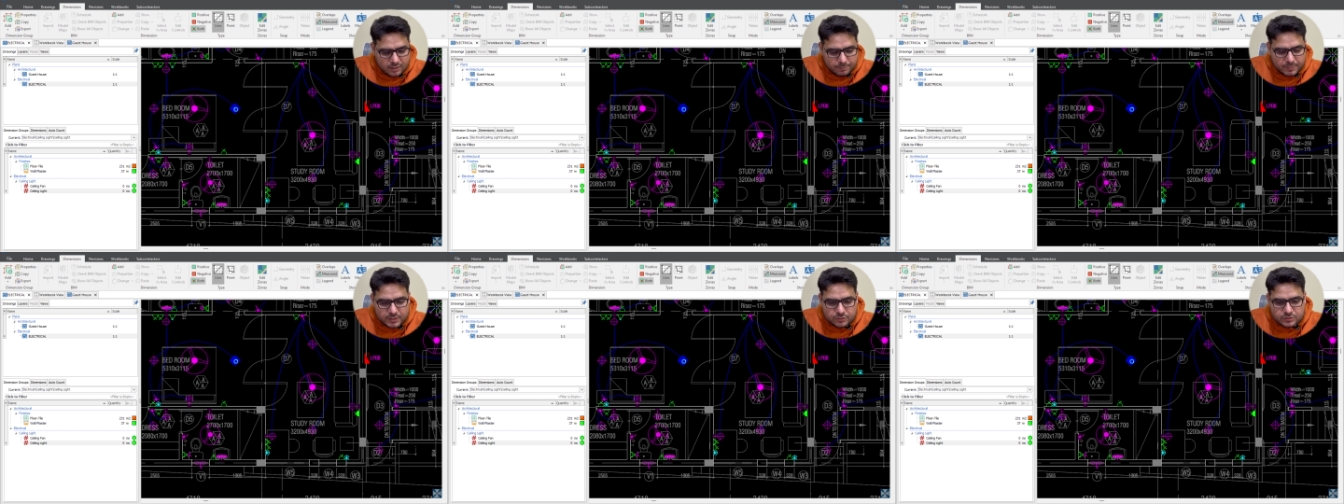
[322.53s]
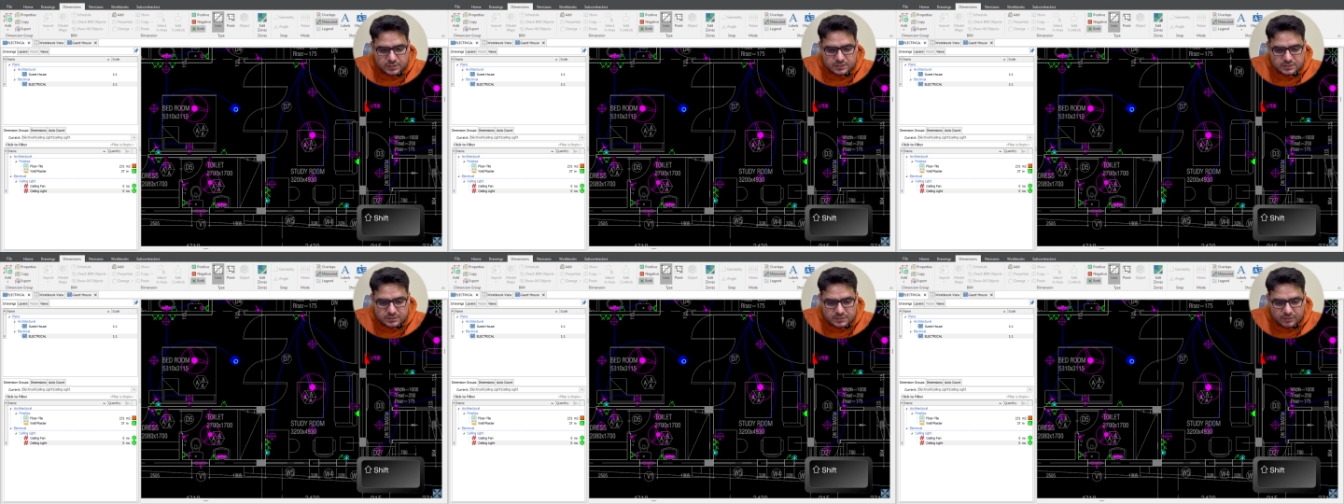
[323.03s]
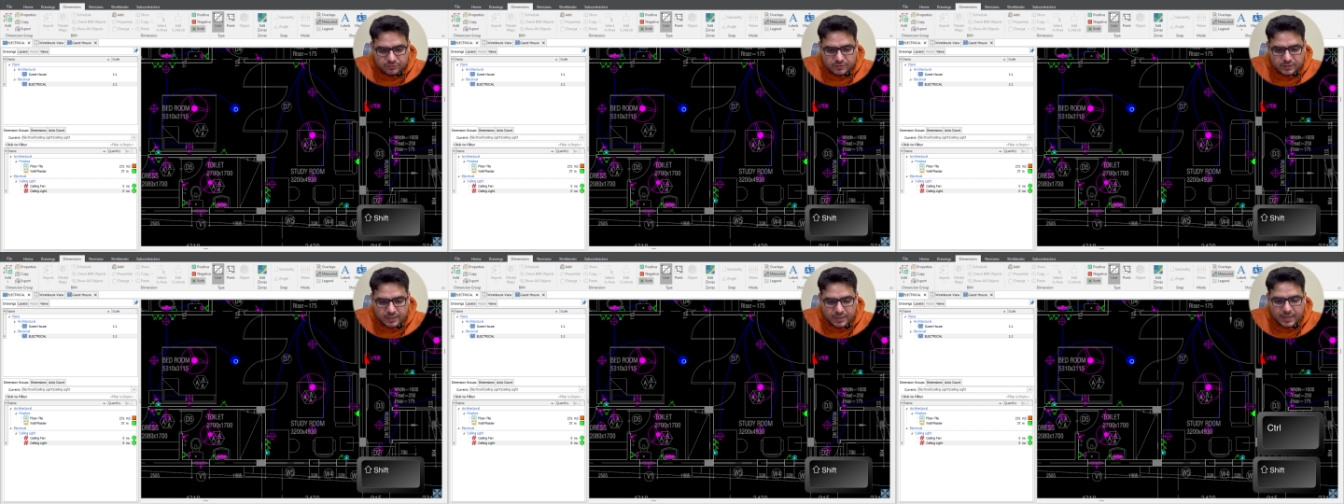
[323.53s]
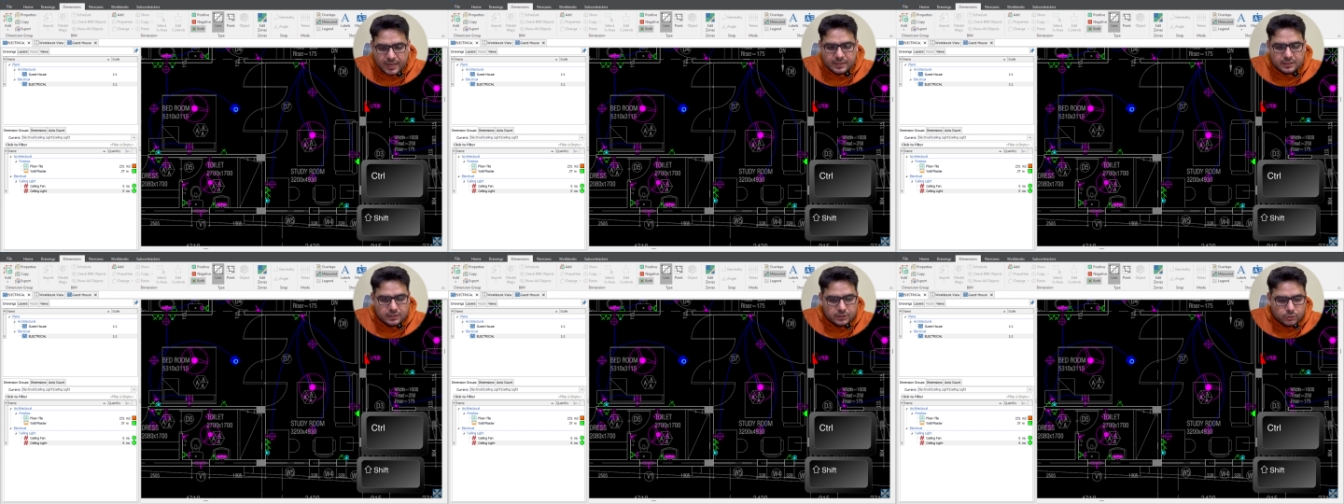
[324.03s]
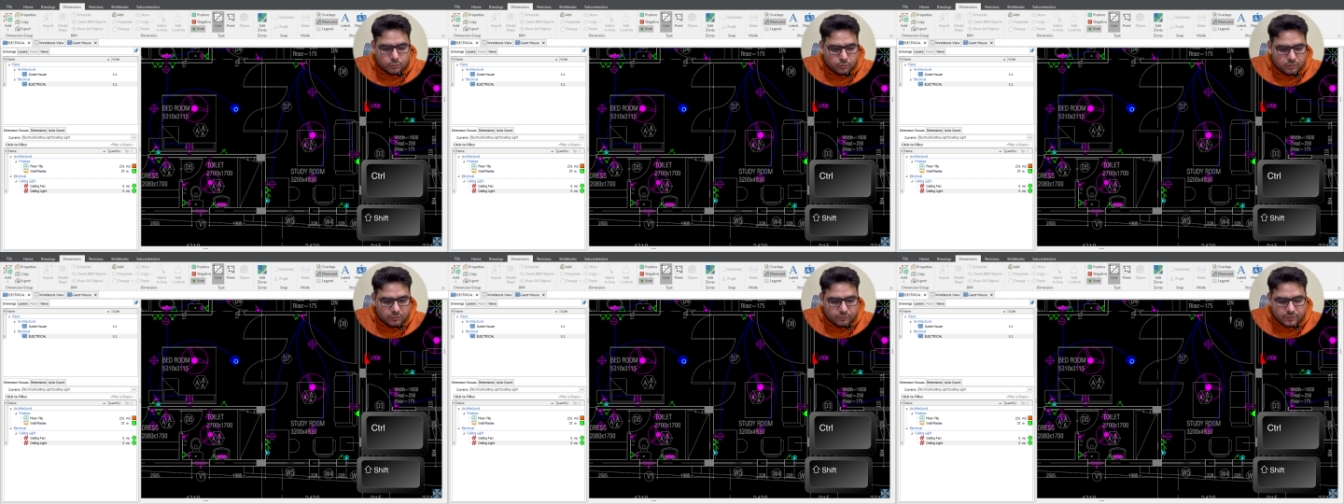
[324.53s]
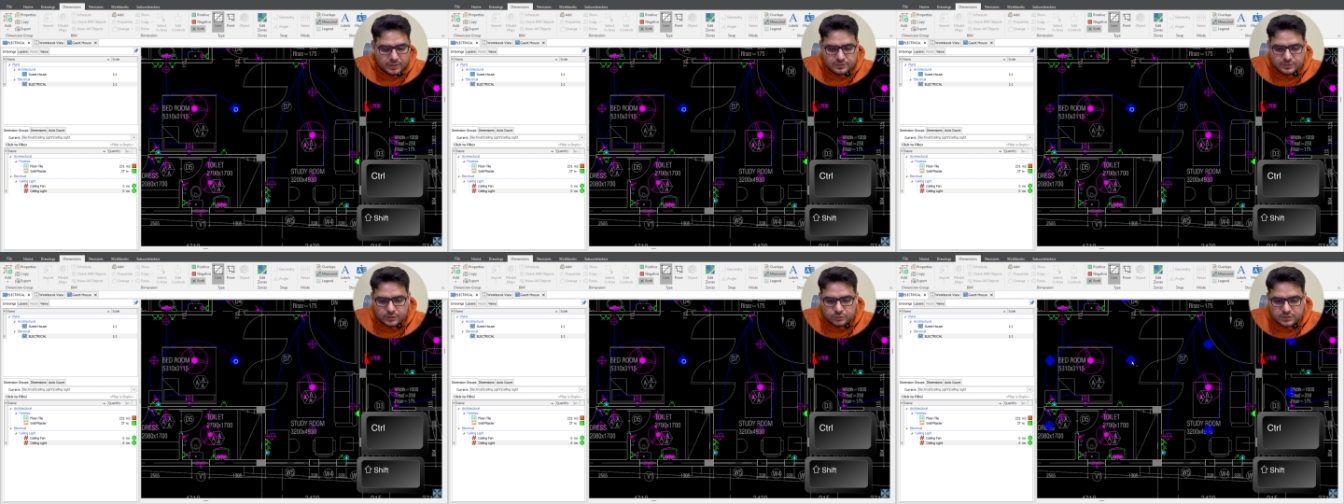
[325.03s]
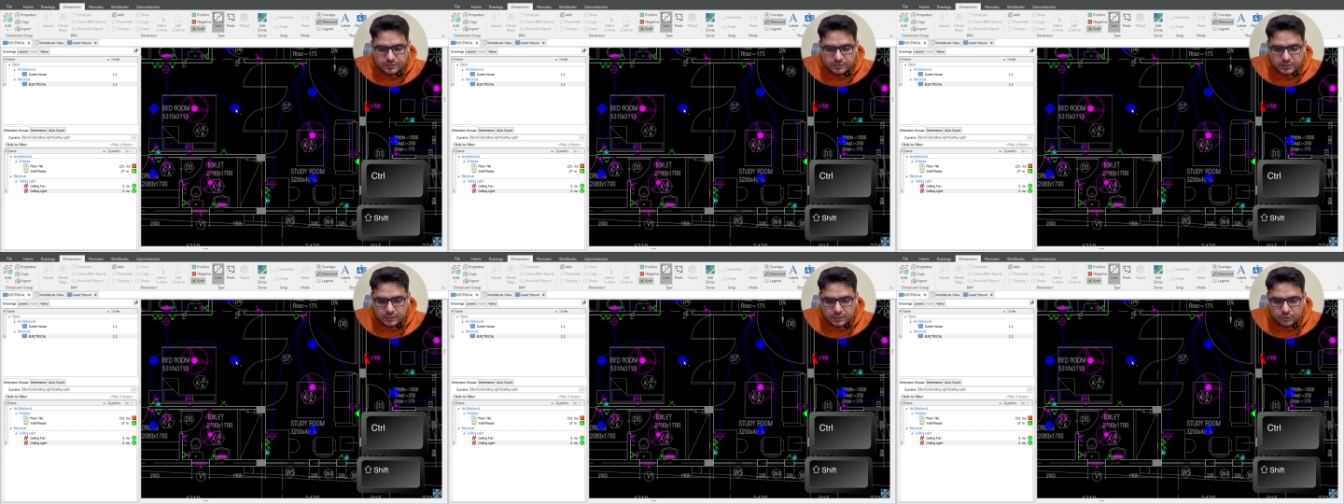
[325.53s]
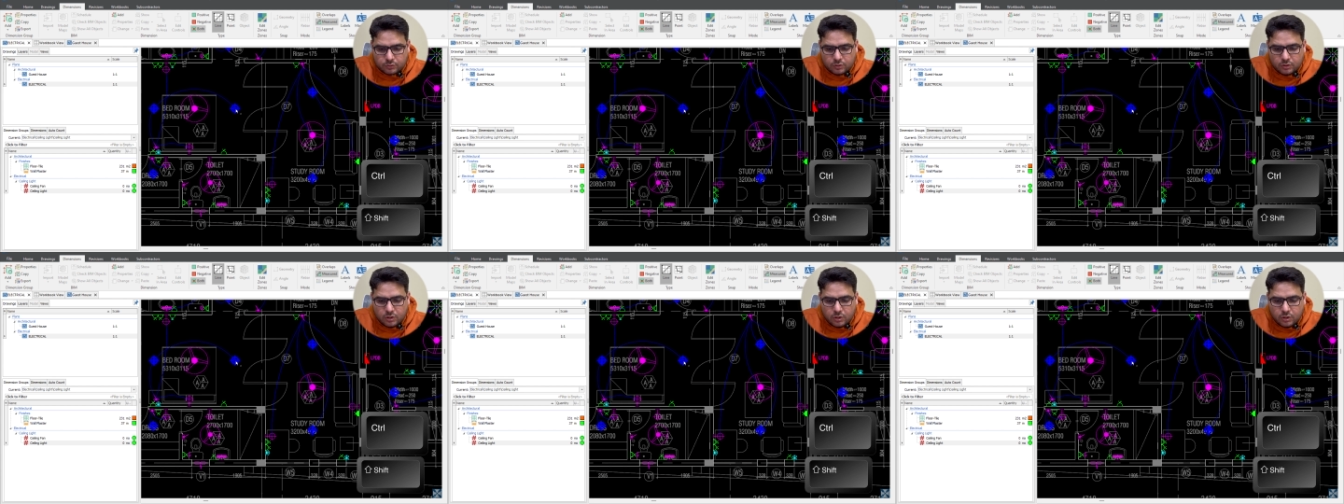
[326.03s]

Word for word: by using shift and control once we do shift and control